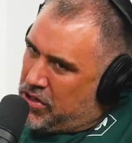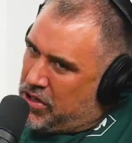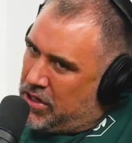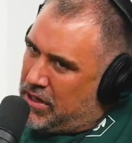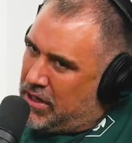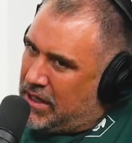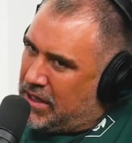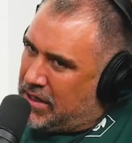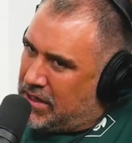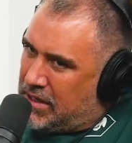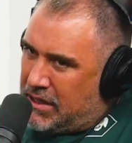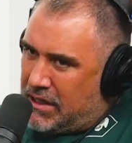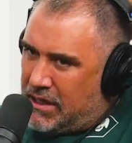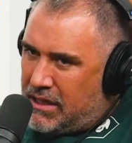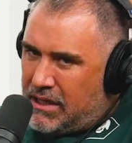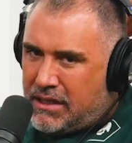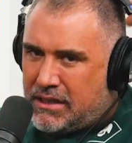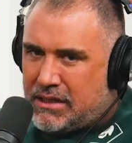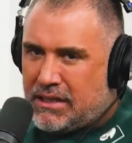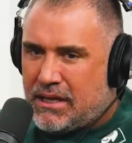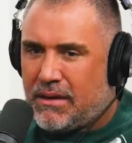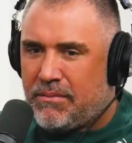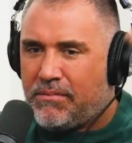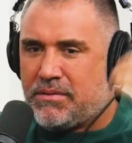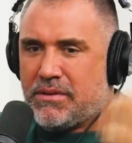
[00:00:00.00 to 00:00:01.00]
should listen to
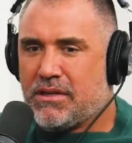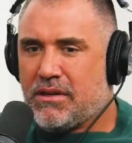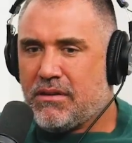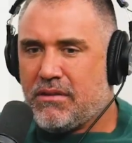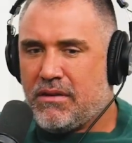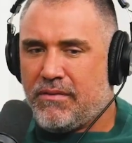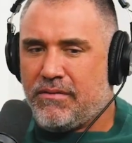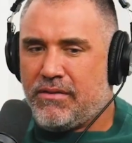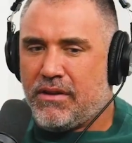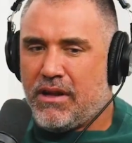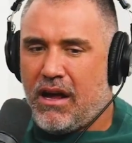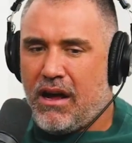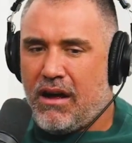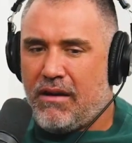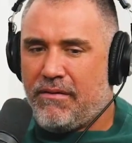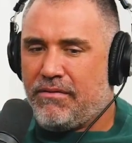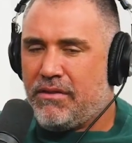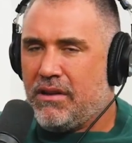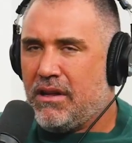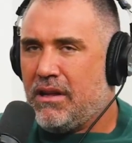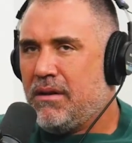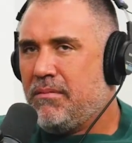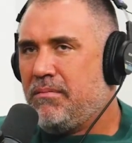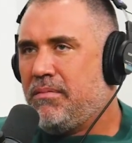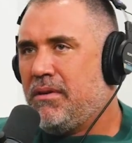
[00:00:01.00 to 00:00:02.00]
this episode of
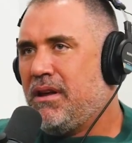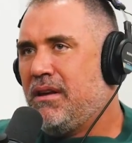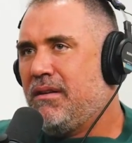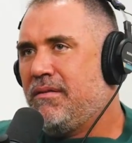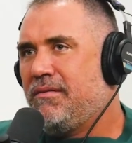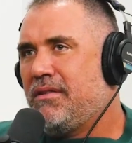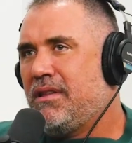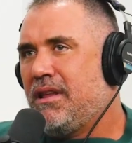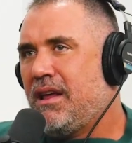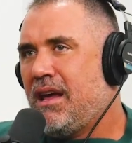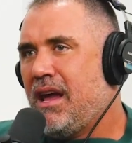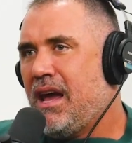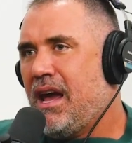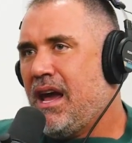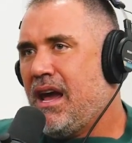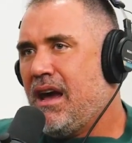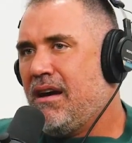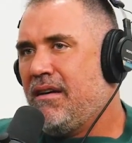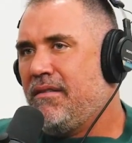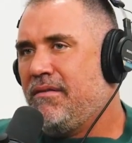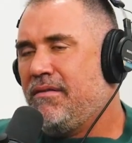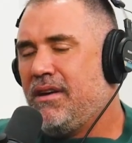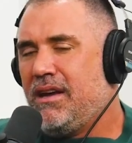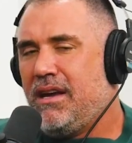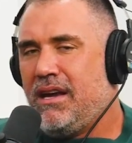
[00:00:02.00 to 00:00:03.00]
LawFlip if they
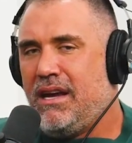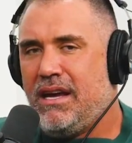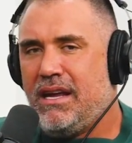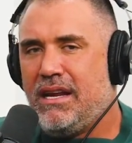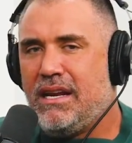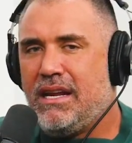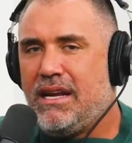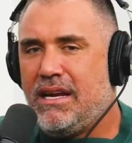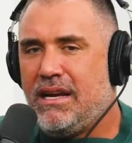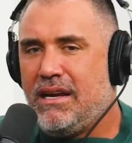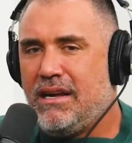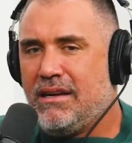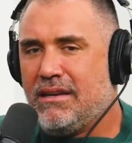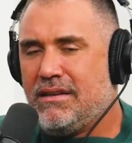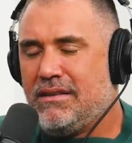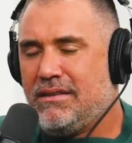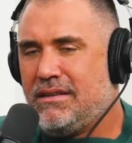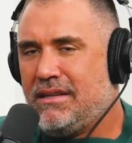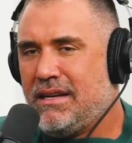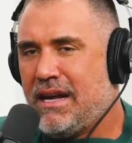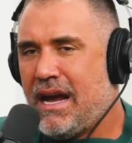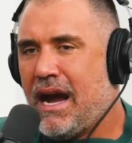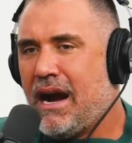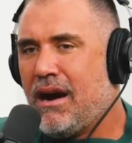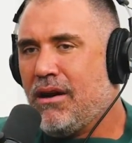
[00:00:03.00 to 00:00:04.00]
have any
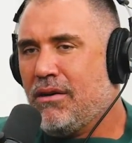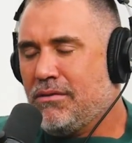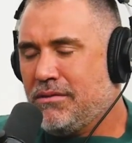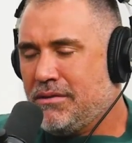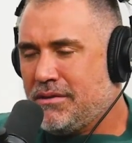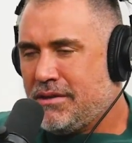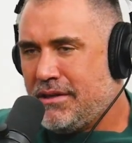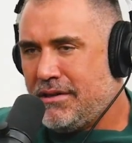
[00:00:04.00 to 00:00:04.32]
doubt